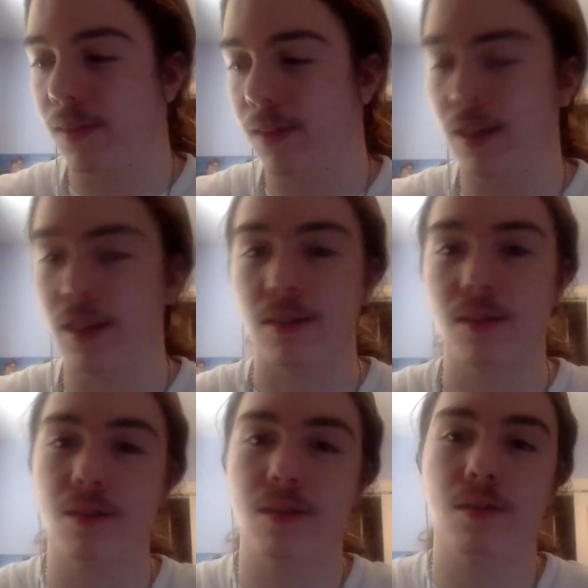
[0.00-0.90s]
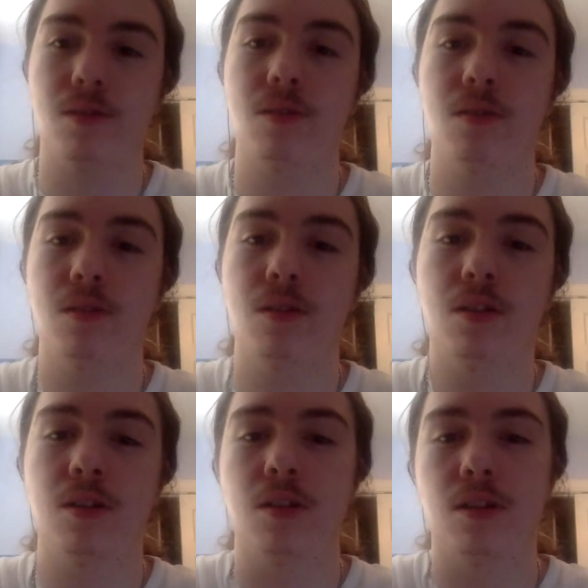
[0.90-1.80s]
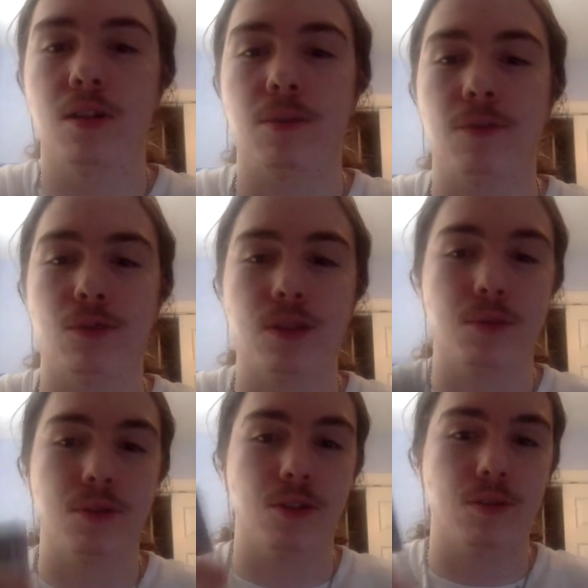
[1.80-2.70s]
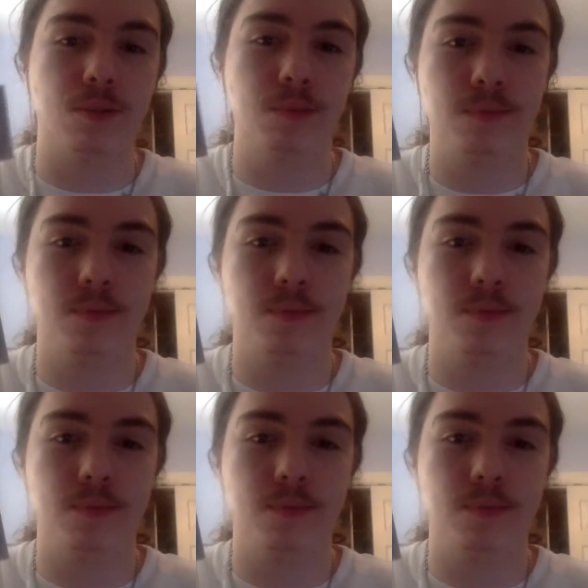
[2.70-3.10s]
Yes. My first game was Silver.